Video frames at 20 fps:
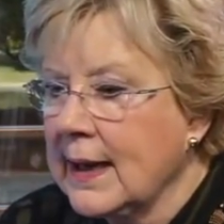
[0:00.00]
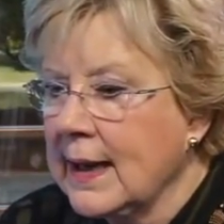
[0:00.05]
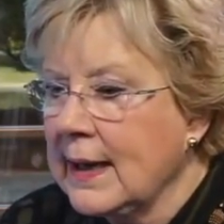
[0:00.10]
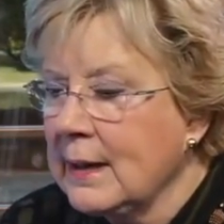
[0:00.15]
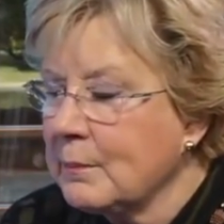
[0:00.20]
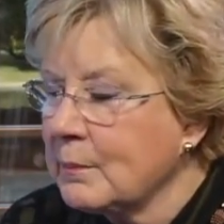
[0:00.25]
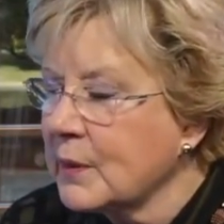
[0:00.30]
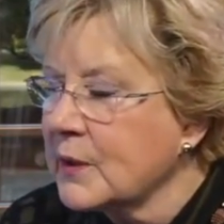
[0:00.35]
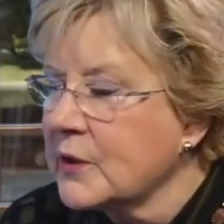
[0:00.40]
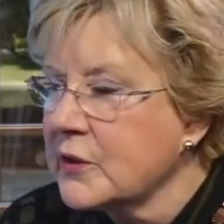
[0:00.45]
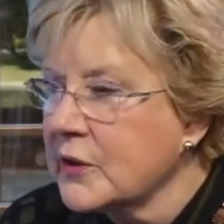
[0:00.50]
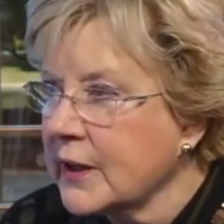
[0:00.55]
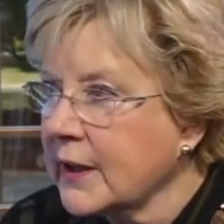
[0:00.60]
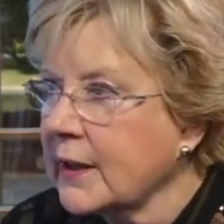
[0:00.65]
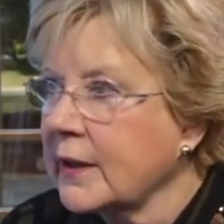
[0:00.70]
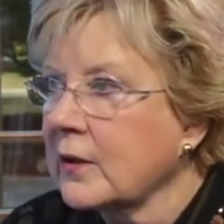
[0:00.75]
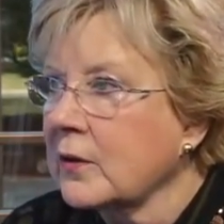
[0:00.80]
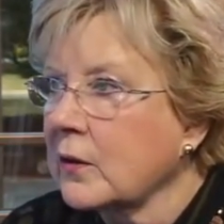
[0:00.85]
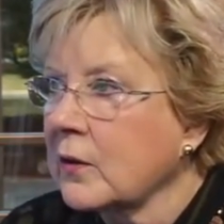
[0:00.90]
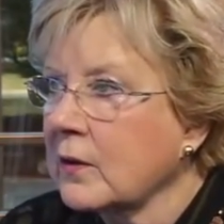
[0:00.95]
a
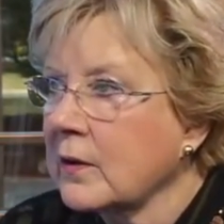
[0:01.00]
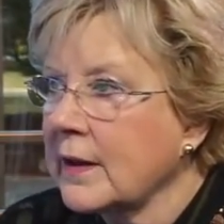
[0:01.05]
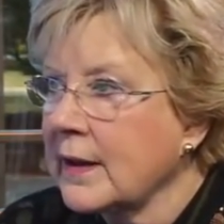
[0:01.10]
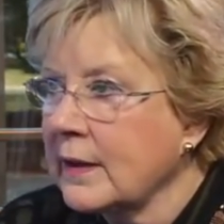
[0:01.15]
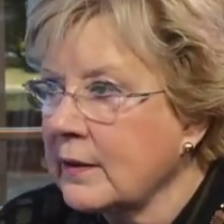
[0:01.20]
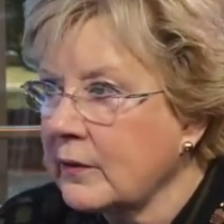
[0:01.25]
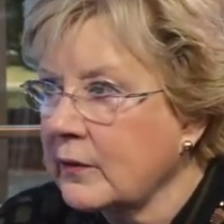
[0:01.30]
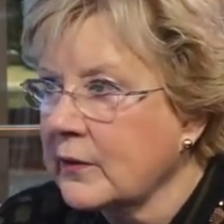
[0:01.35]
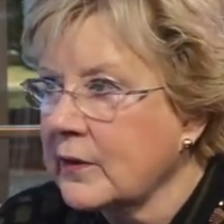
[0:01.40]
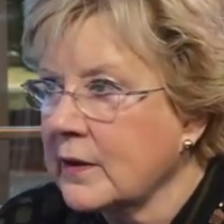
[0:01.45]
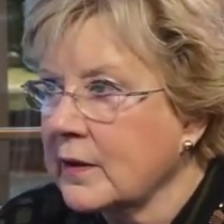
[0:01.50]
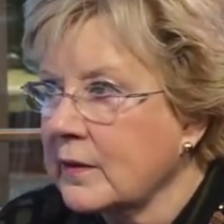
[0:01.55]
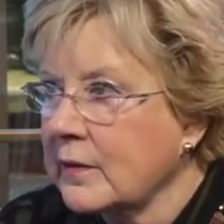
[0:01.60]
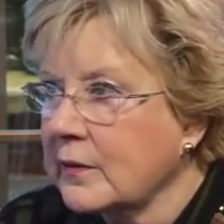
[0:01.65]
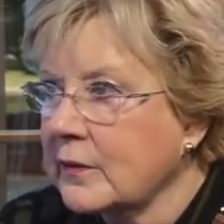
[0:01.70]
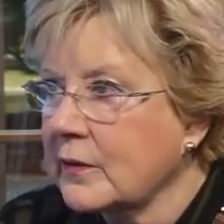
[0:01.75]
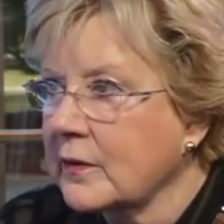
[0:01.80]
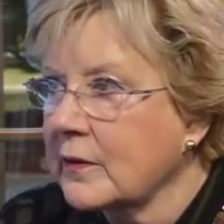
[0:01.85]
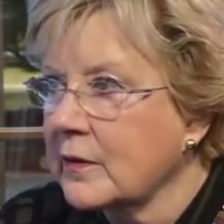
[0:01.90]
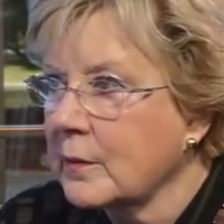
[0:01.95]
particular
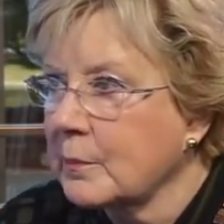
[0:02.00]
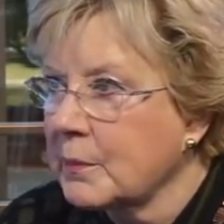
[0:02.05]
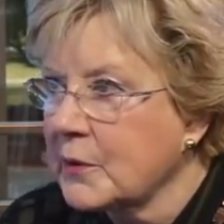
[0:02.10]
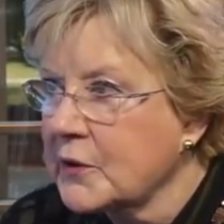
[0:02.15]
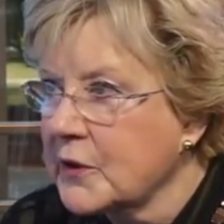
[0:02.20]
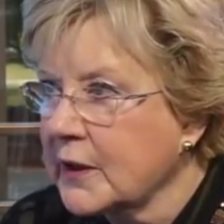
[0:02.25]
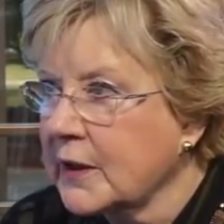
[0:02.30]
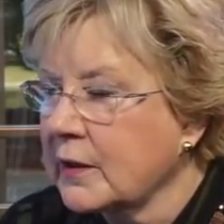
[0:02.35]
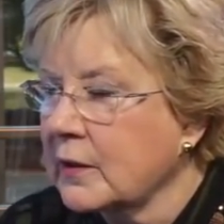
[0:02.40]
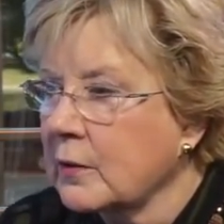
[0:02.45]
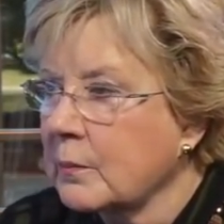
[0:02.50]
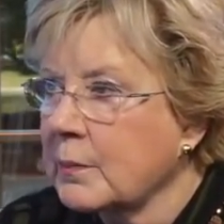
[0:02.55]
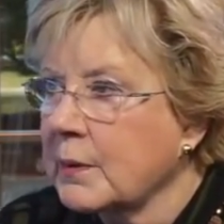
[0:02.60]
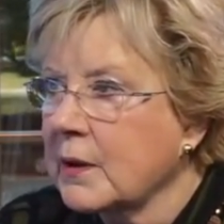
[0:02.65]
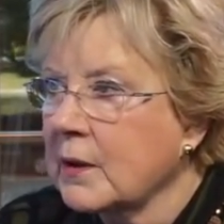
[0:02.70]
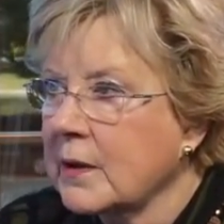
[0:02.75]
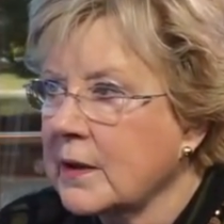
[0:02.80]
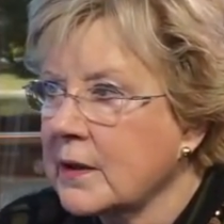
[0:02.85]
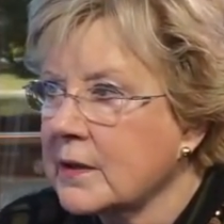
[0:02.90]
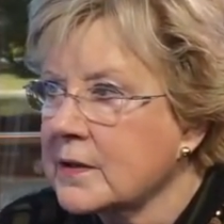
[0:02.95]
instance, a particular
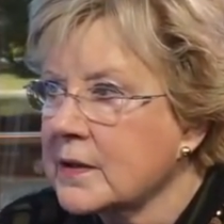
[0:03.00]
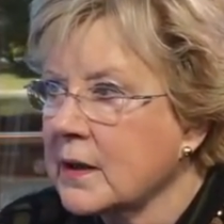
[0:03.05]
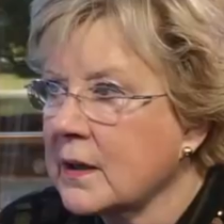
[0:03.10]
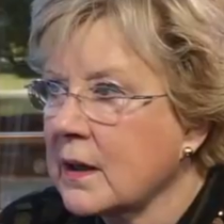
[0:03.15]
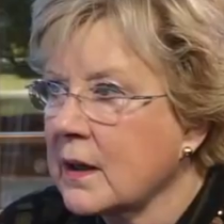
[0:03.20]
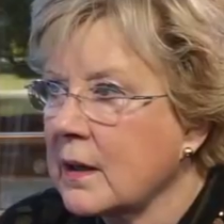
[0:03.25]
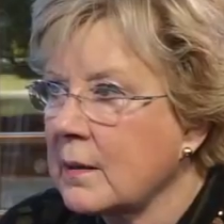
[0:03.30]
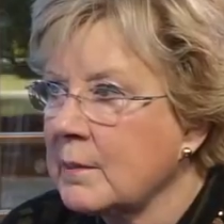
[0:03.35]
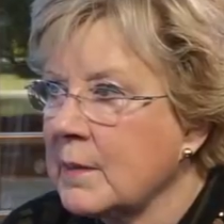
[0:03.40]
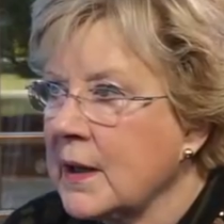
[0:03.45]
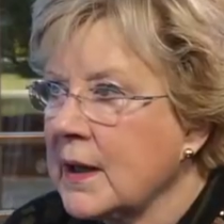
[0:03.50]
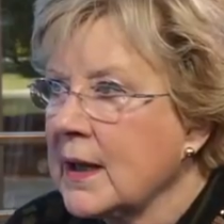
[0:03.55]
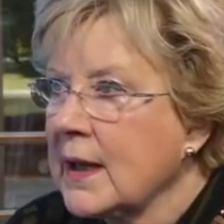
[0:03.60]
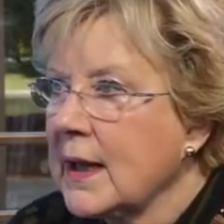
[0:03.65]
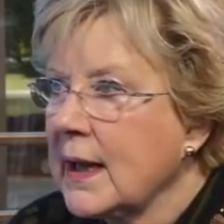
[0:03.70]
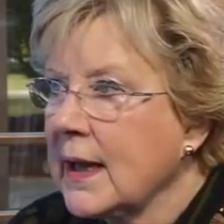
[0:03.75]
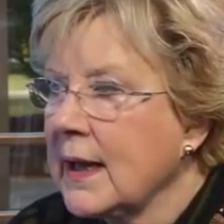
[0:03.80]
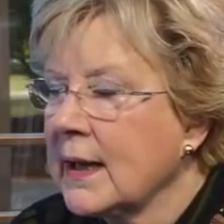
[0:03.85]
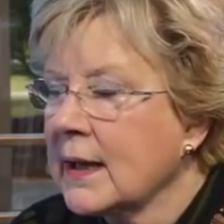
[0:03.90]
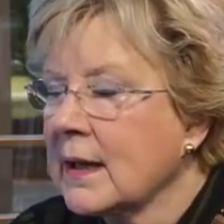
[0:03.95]
period of time.
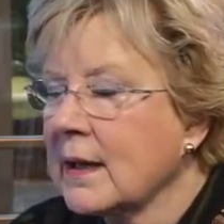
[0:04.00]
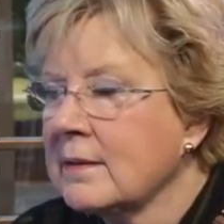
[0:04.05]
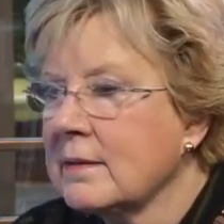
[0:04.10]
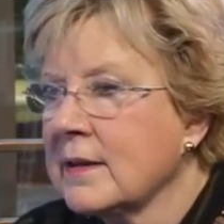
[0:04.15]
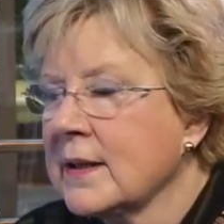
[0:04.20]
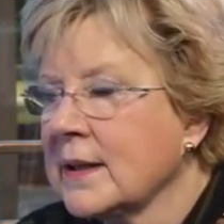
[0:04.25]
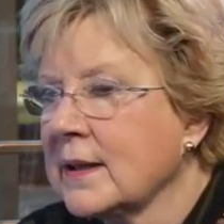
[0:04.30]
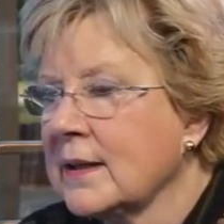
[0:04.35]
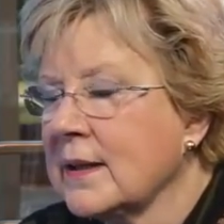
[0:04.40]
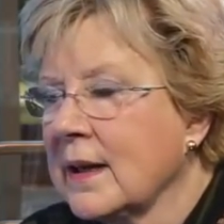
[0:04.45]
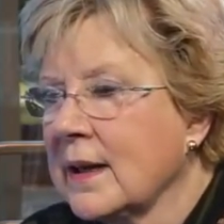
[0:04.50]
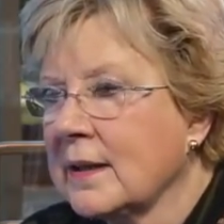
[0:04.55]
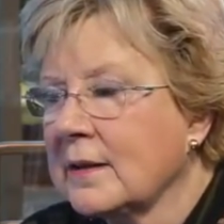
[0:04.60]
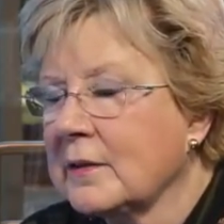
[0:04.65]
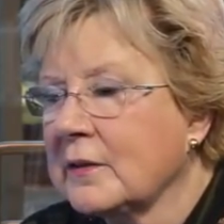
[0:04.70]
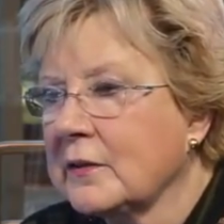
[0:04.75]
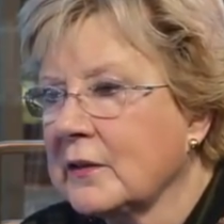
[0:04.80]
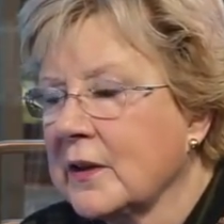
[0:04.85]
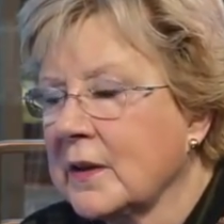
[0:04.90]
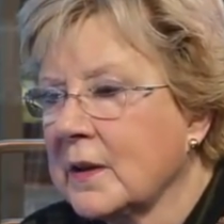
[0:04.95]
And I think
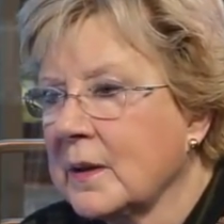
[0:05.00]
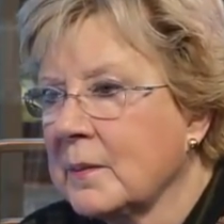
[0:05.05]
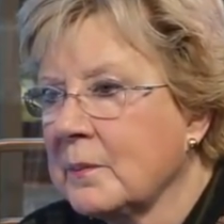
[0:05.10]
that's